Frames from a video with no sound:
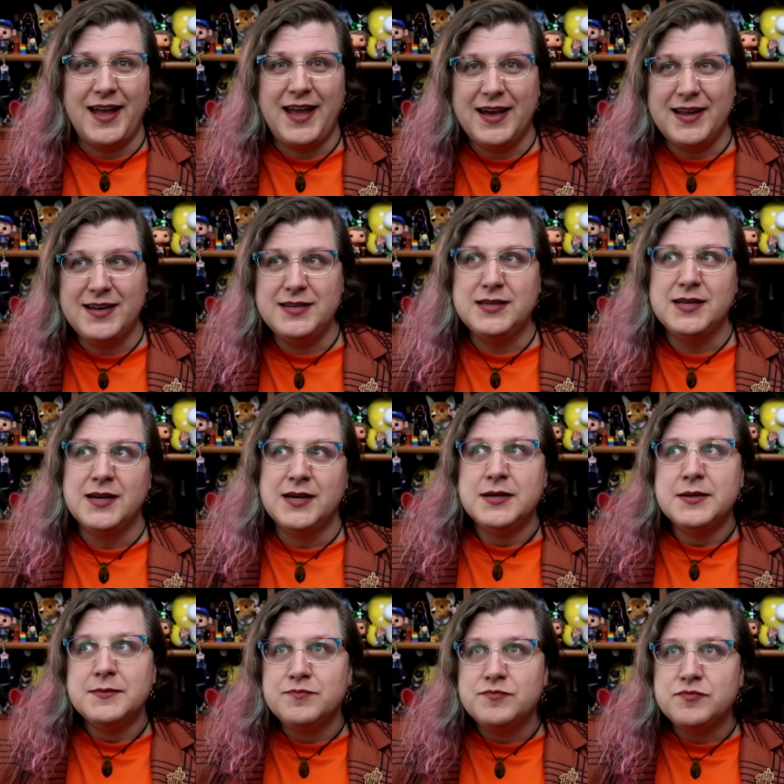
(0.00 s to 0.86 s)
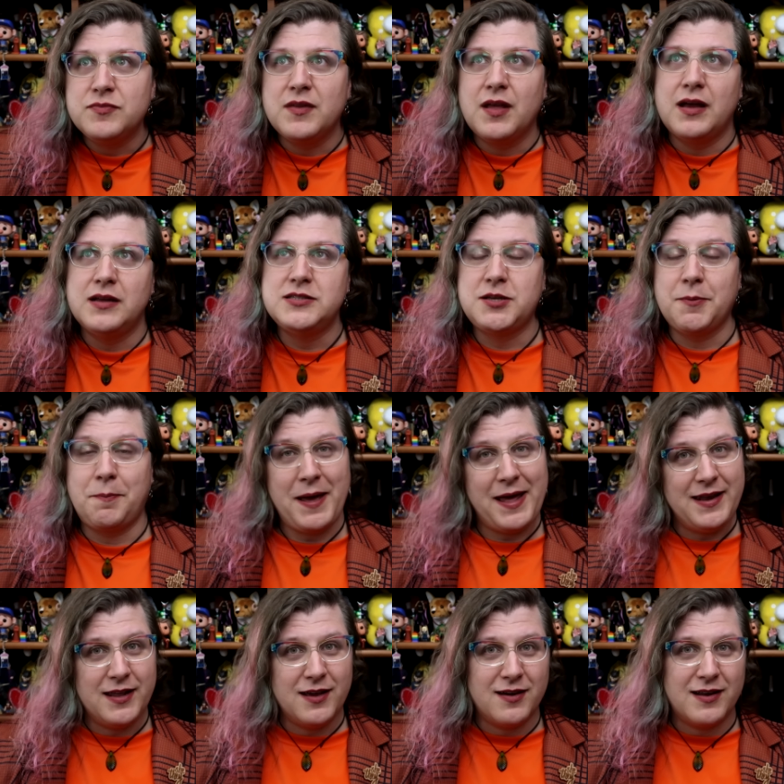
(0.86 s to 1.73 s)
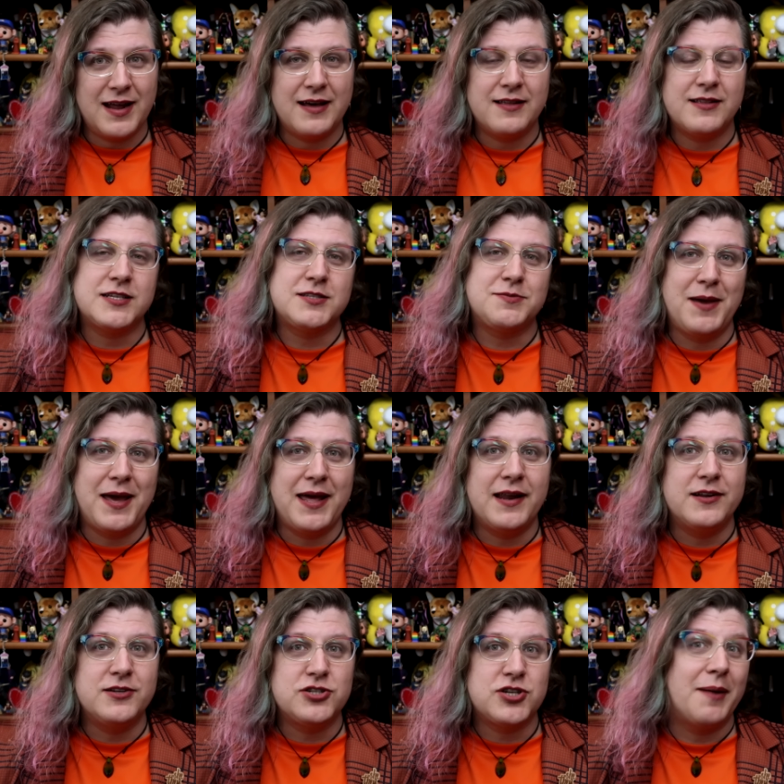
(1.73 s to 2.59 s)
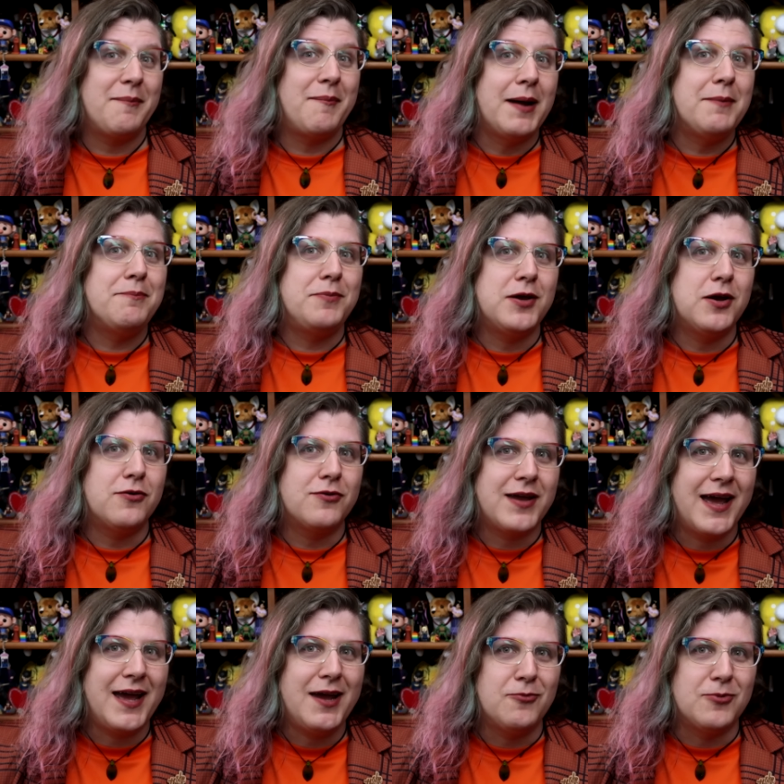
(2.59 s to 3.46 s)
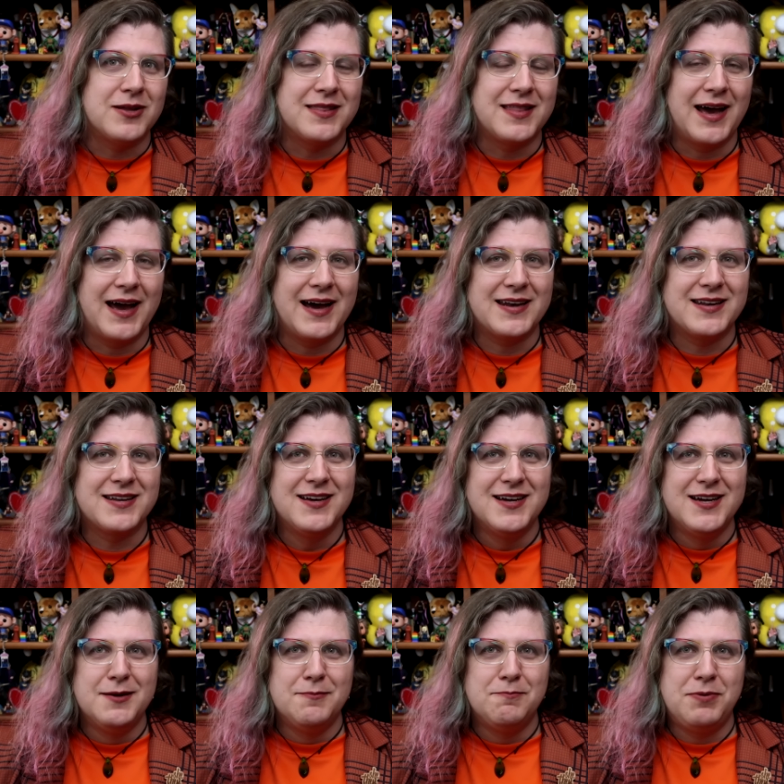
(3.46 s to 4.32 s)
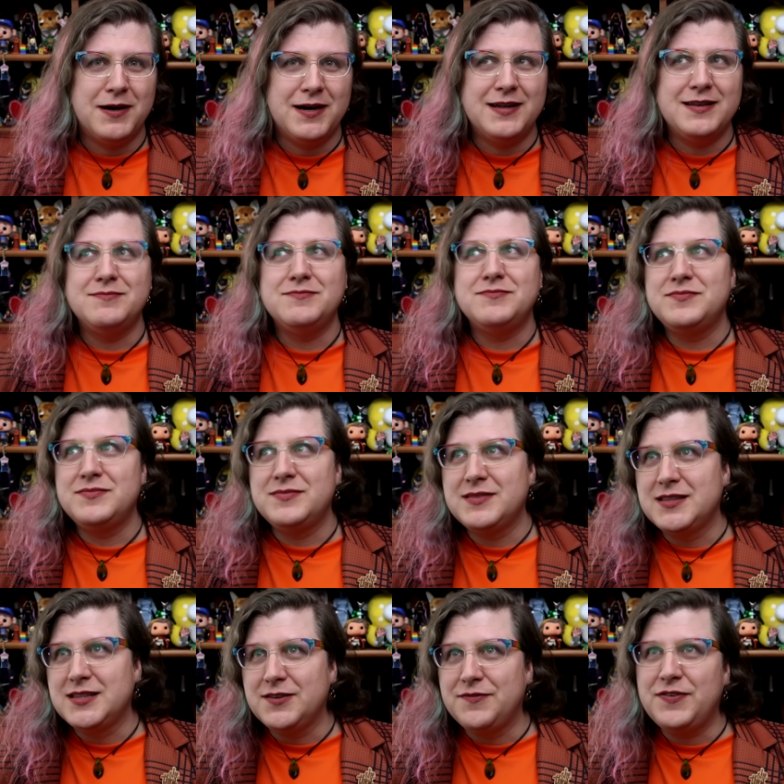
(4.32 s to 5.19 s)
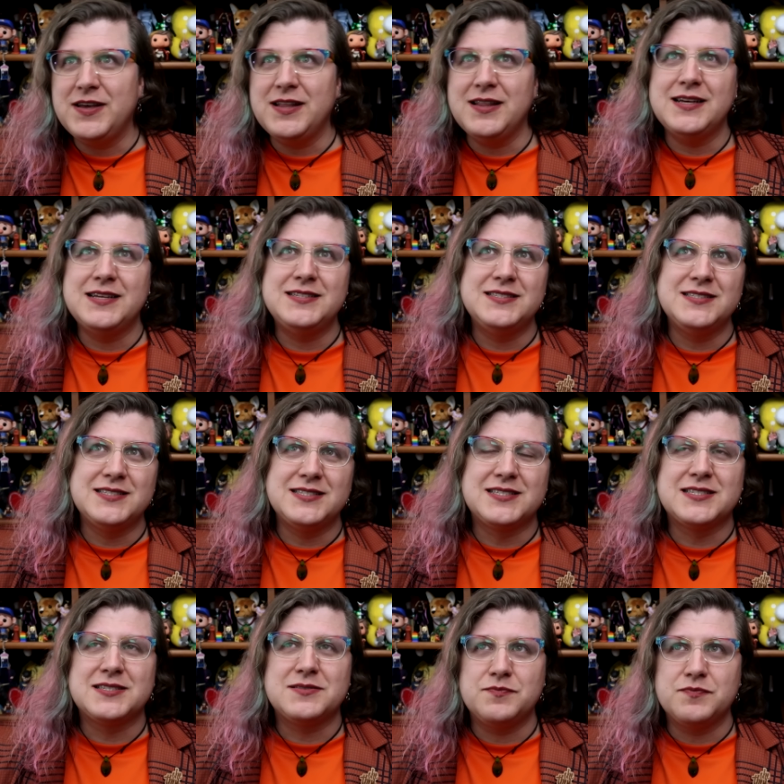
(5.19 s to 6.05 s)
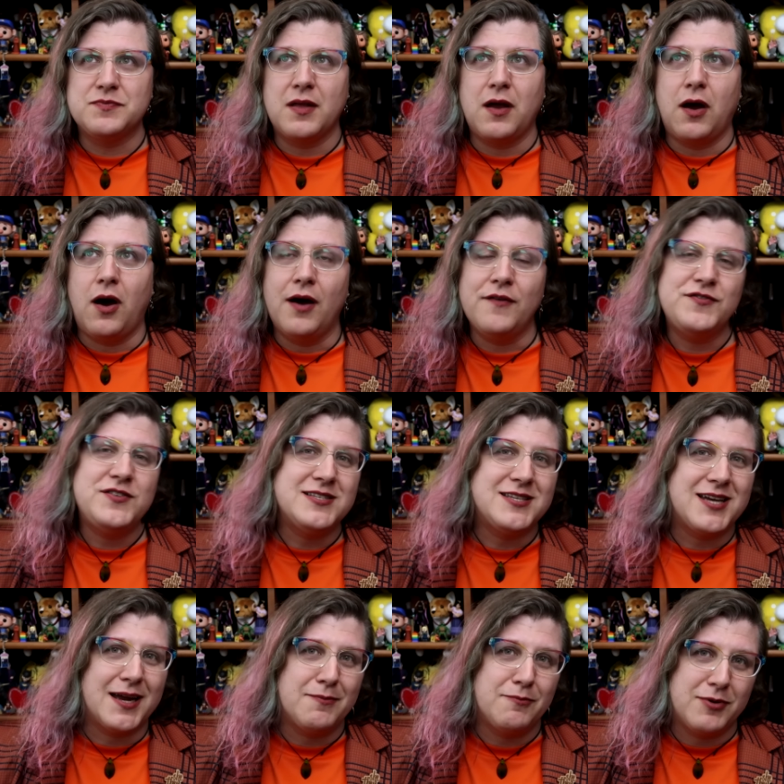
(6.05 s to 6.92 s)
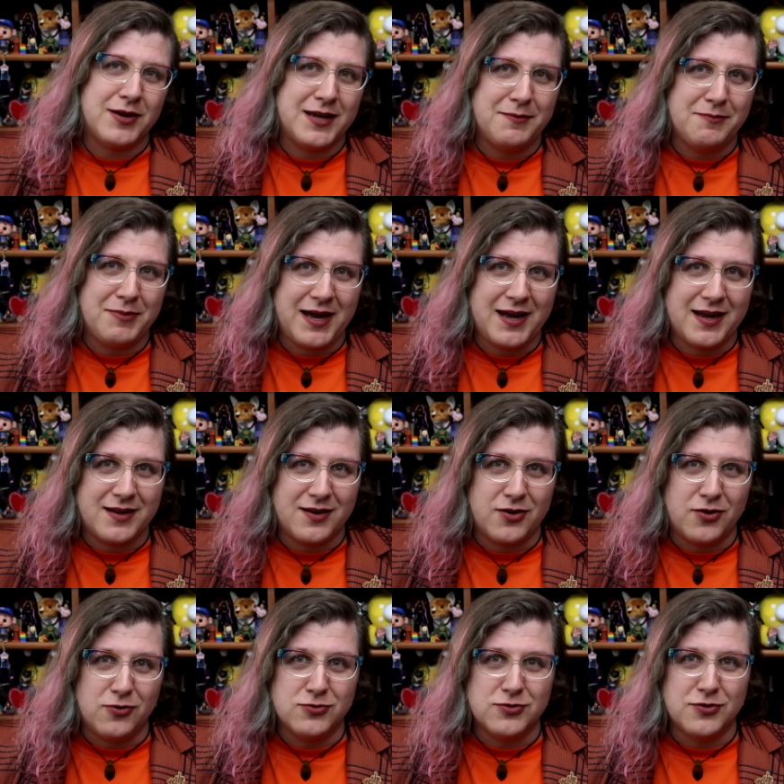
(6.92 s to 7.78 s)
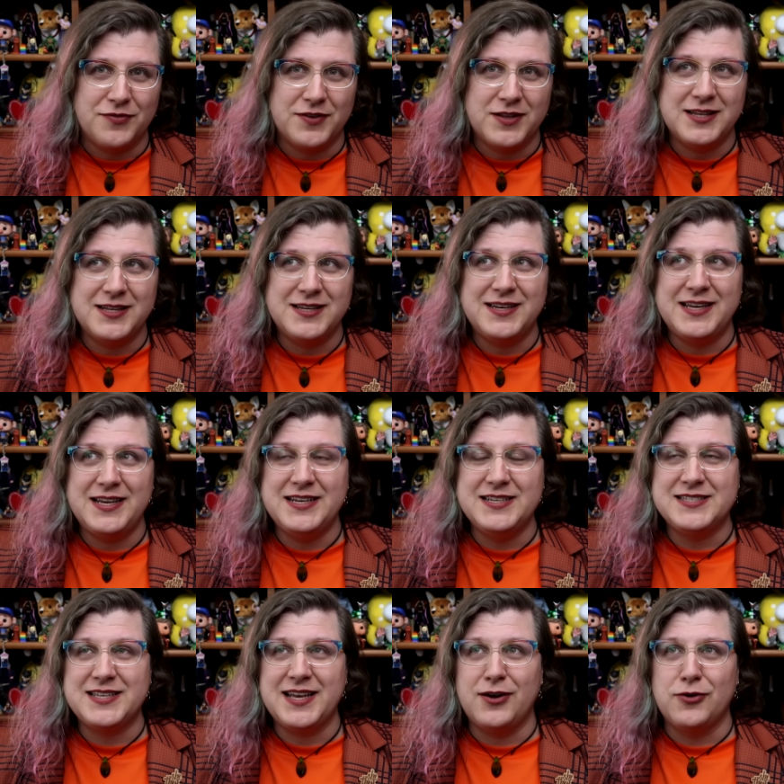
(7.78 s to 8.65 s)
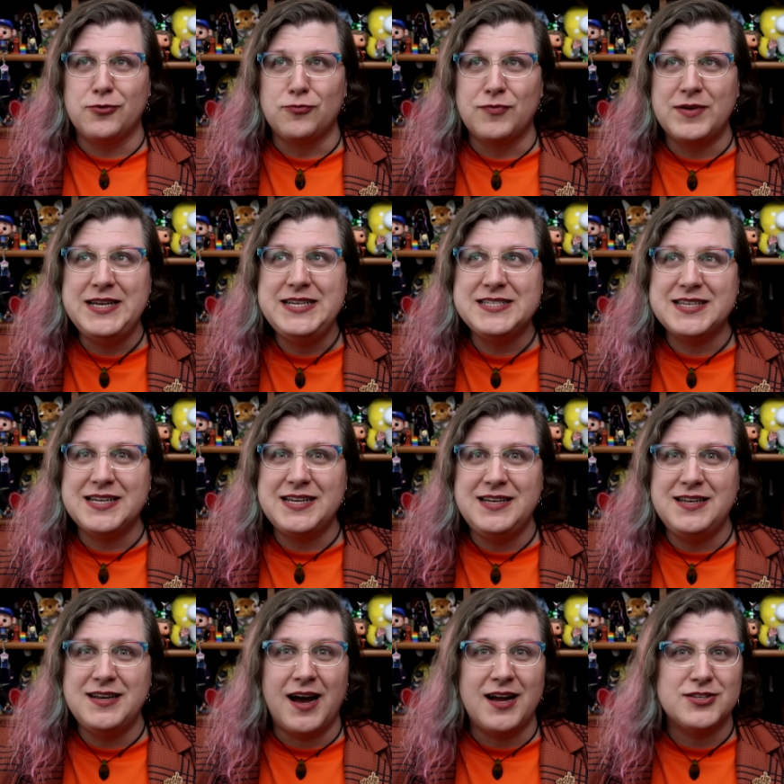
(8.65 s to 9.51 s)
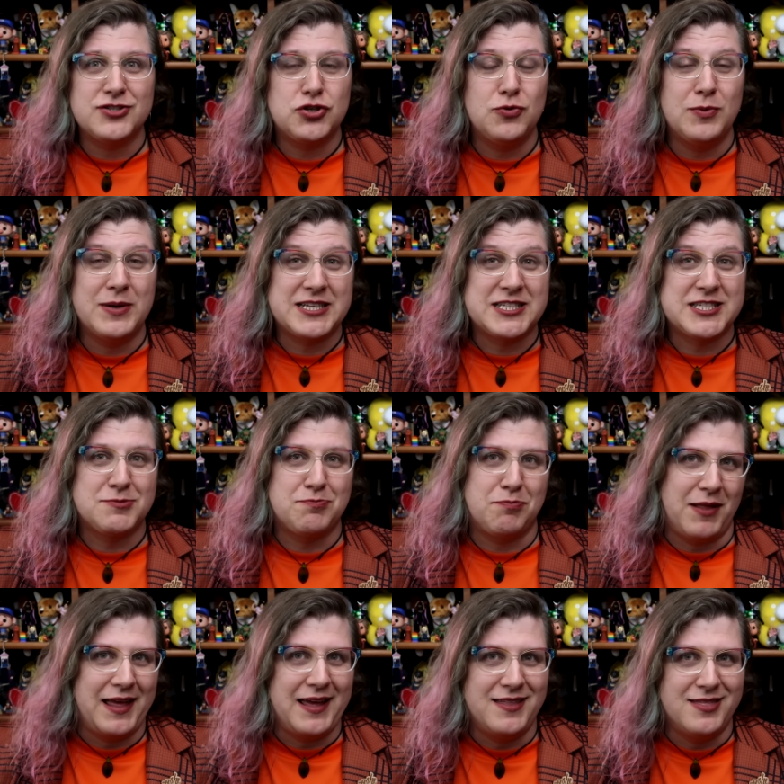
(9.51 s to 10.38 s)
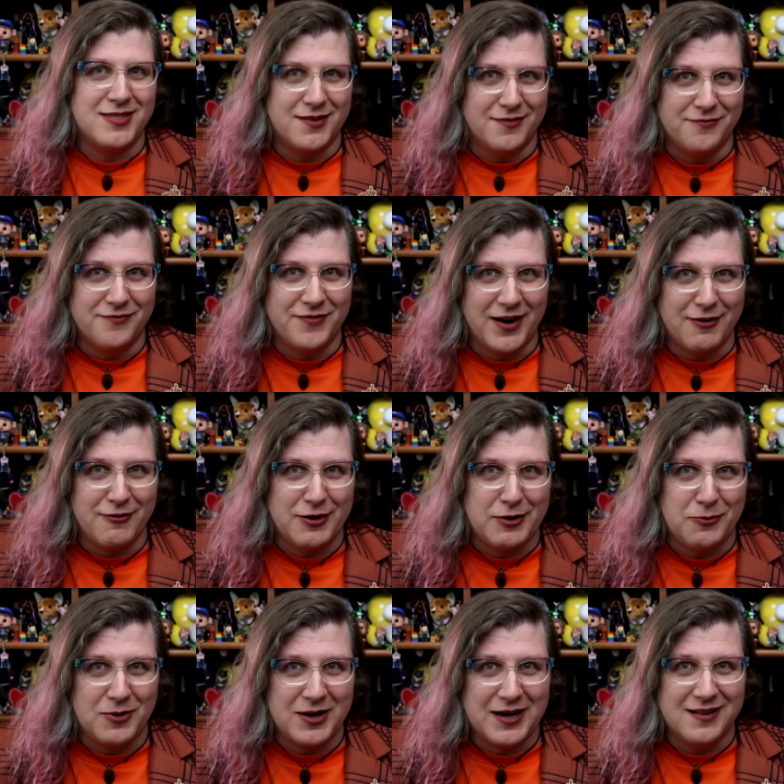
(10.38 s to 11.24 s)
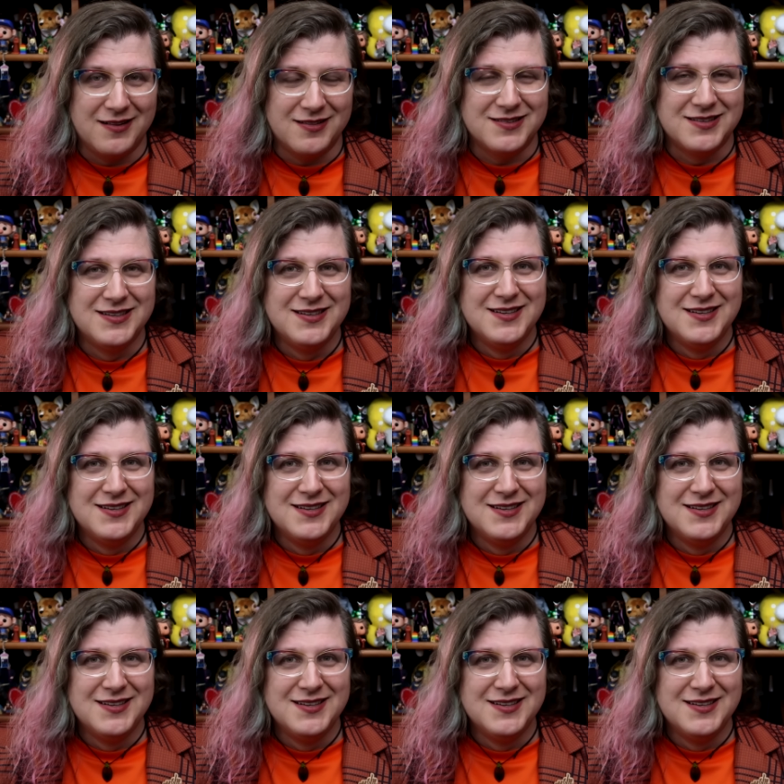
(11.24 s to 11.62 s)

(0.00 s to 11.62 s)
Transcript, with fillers: And depending on how that's managed, I might be okay with that. But the villains, oftentimes bringing back an older villain is a reason not to explain them very well.